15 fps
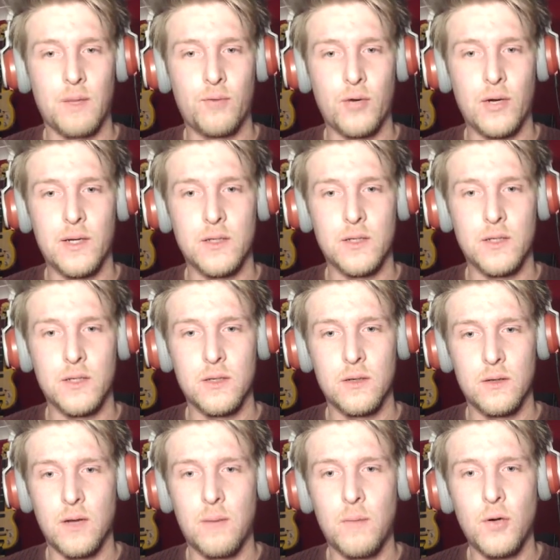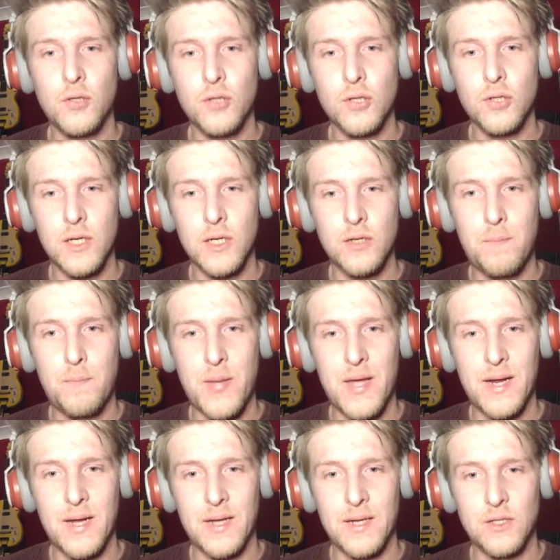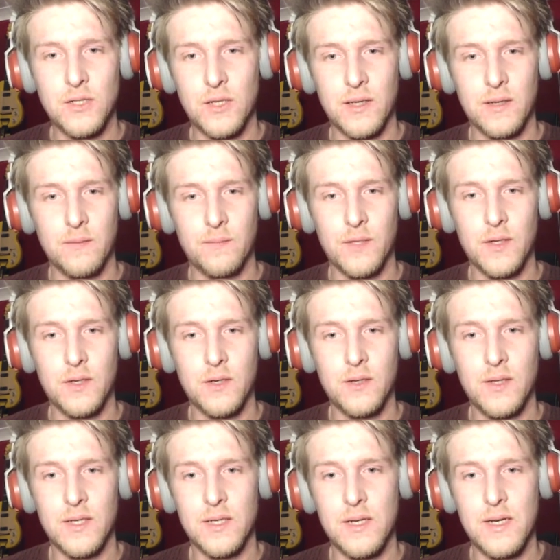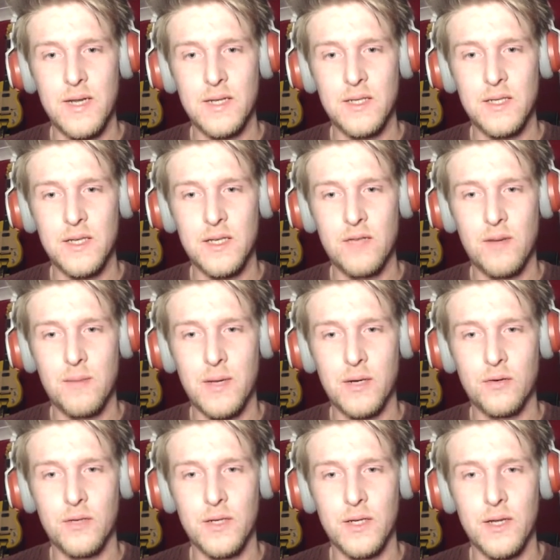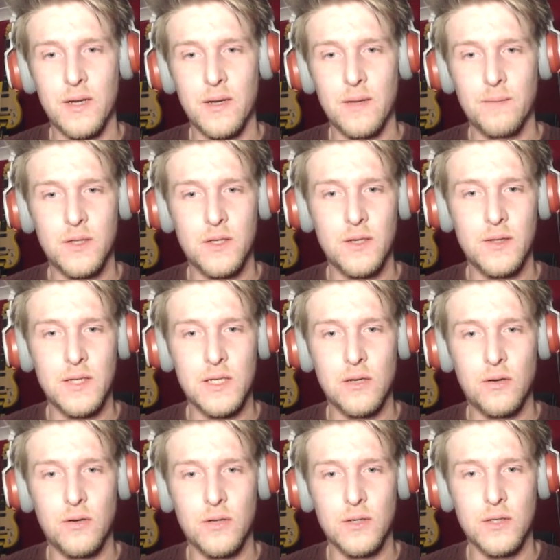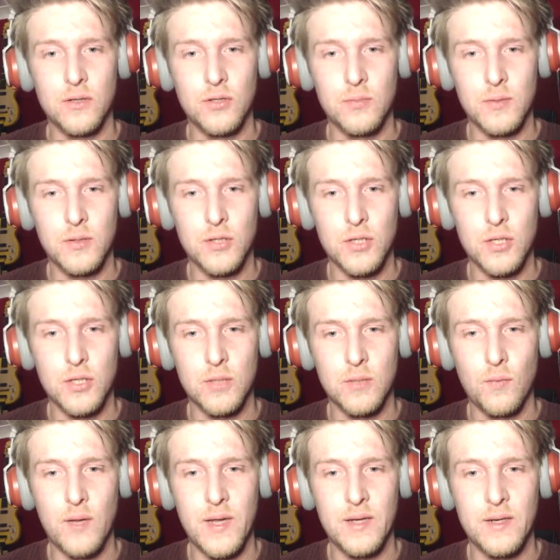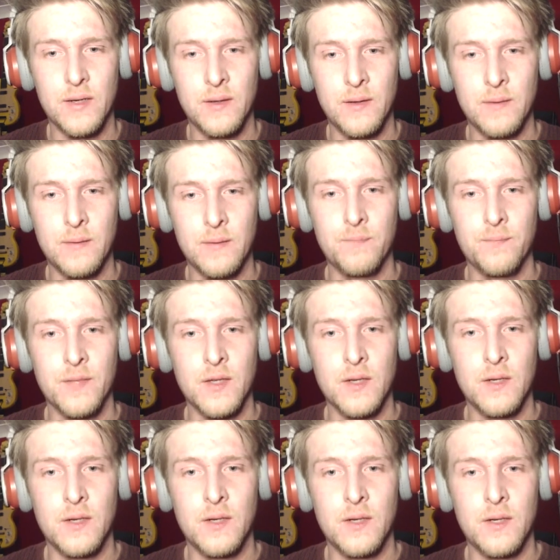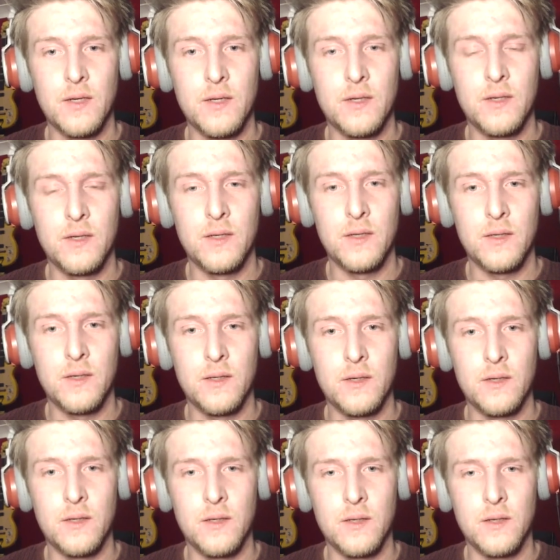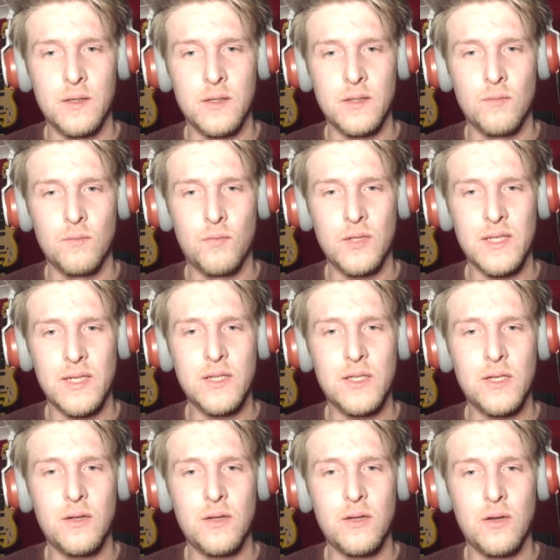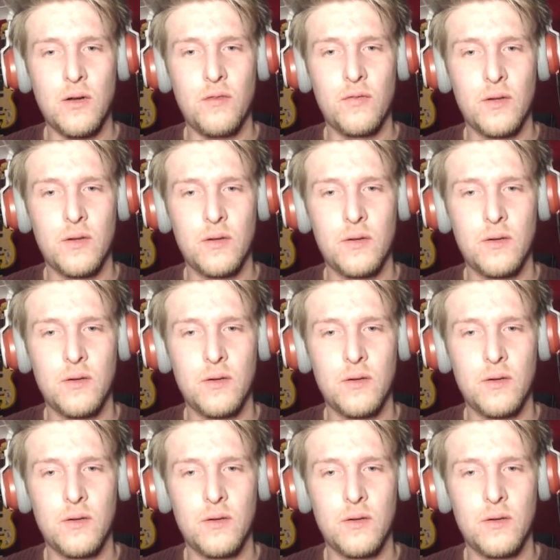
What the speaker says: Brilliant. I might just go to bed, actually. I don't think that's necessarily a bad idea. Turn this light on, just because it's a bit weird. What does it say, turn off?